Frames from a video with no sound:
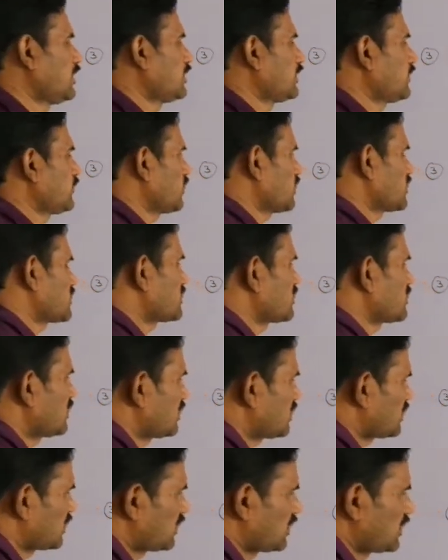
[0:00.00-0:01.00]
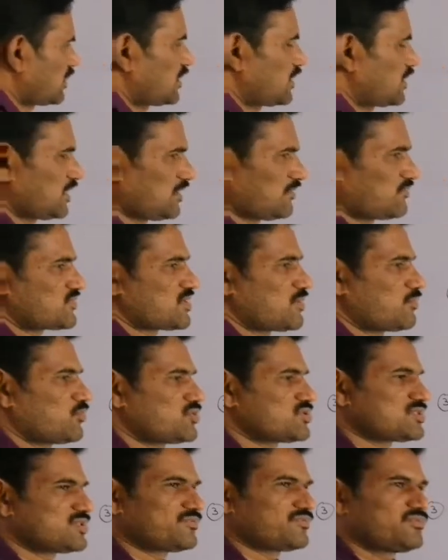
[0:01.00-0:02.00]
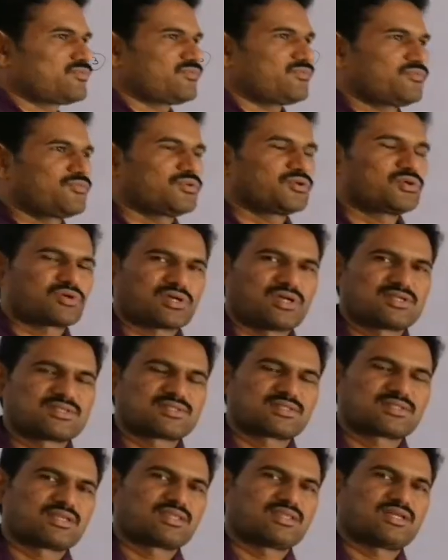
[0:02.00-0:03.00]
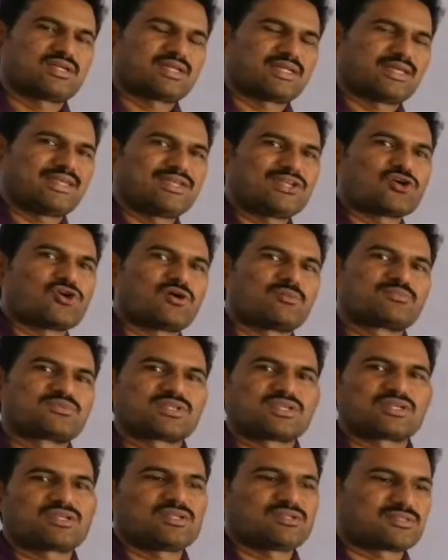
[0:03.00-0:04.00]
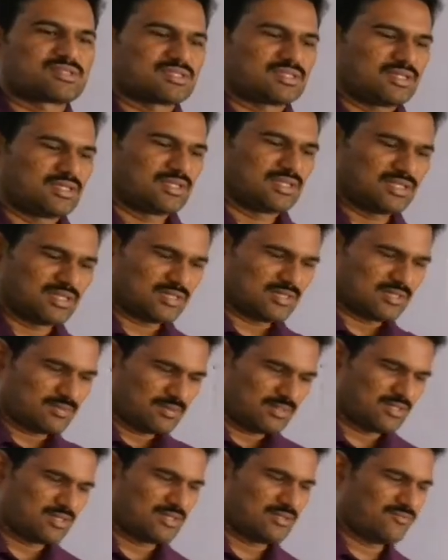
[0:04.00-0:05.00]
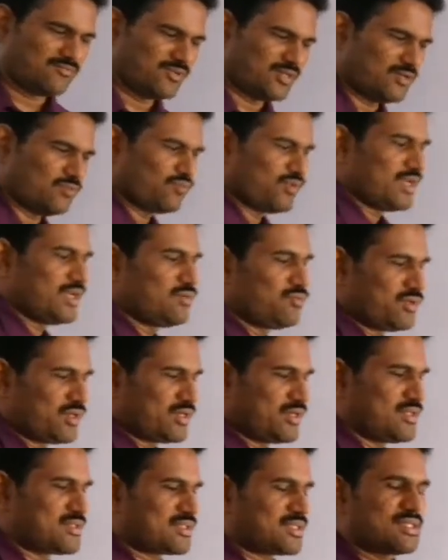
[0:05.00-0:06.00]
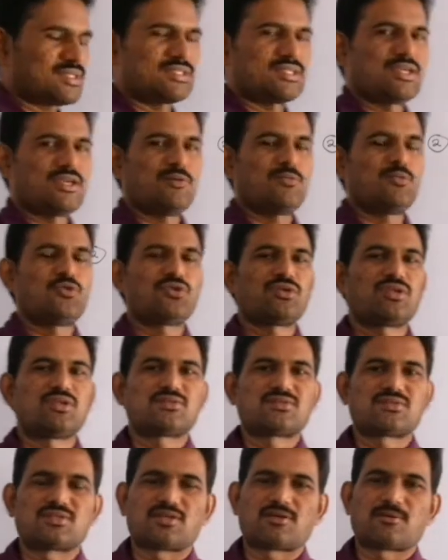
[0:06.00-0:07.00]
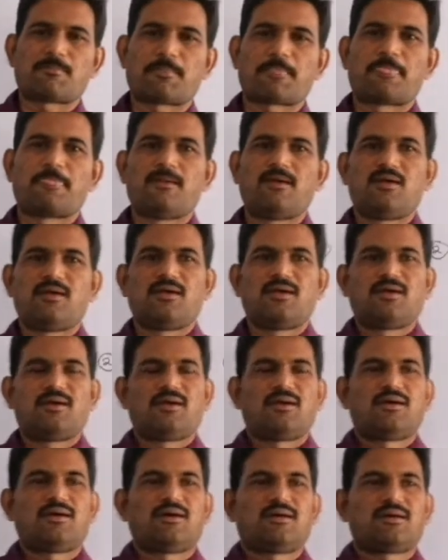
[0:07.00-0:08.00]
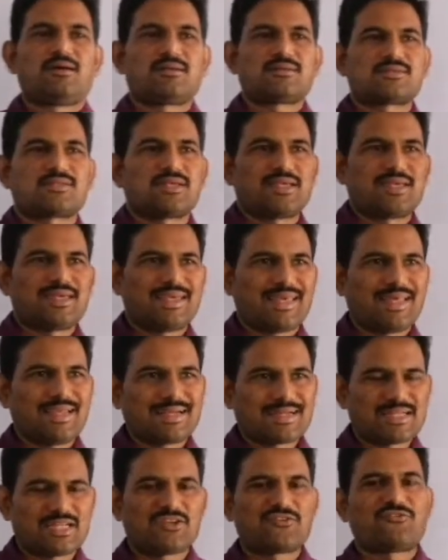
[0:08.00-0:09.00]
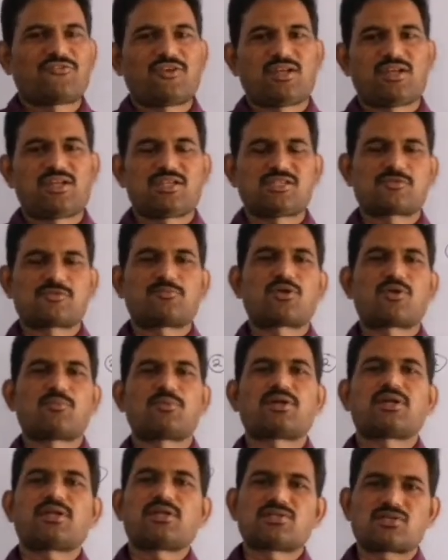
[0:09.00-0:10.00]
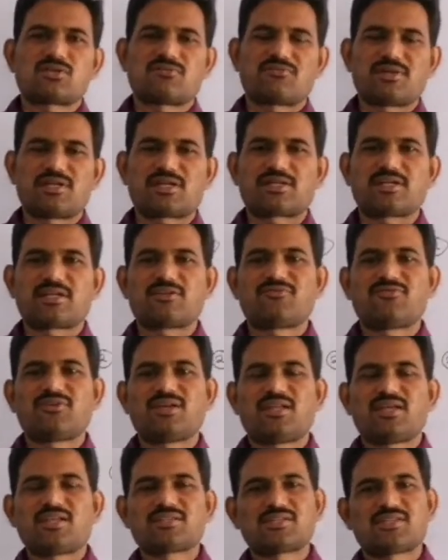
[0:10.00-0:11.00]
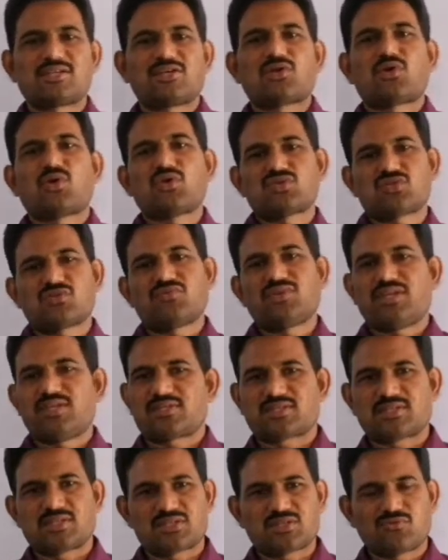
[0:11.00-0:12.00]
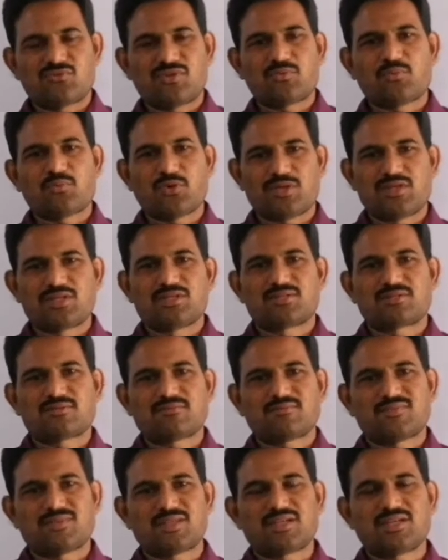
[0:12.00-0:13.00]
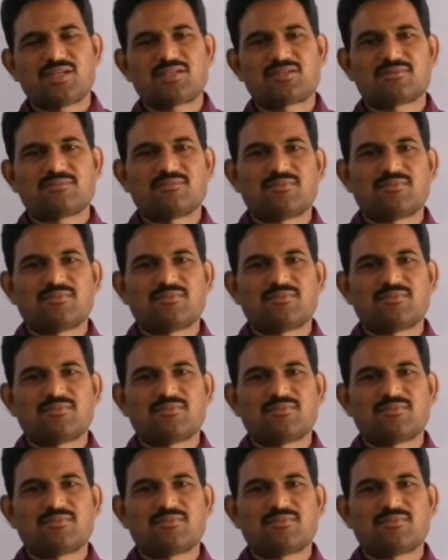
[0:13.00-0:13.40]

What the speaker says: Next here, if you are considering that any object is in the while we are discussing about this say electric field lines, properties of electric field lines, there also we discussed one point, right?